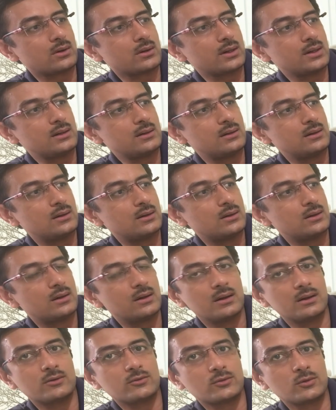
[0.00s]
it.
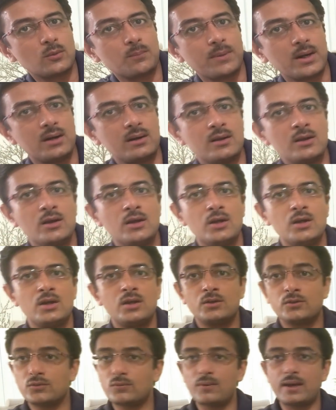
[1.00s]
It's open.
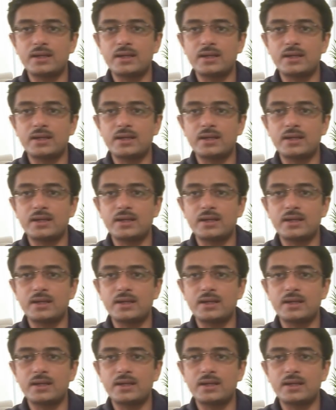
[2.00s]
It's very